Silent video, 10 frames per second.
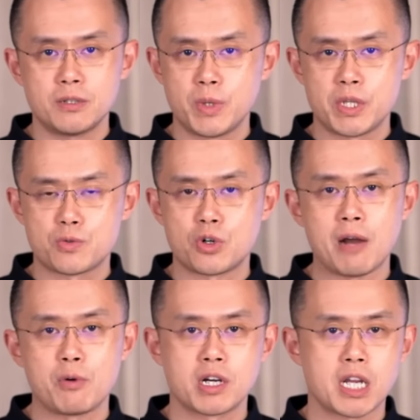withdraw
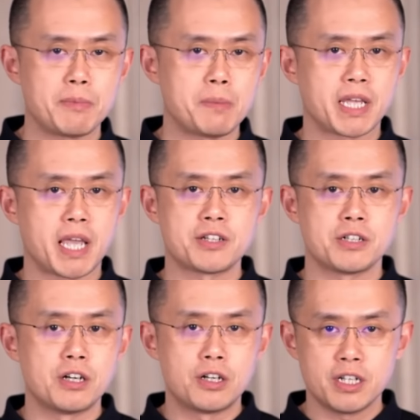our
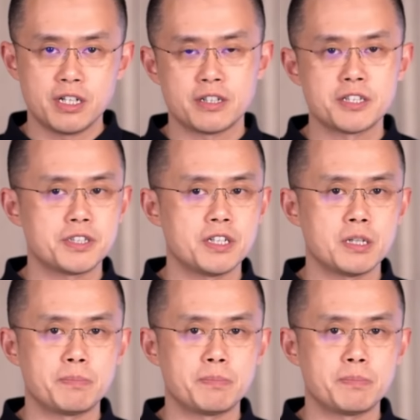application earlier this year,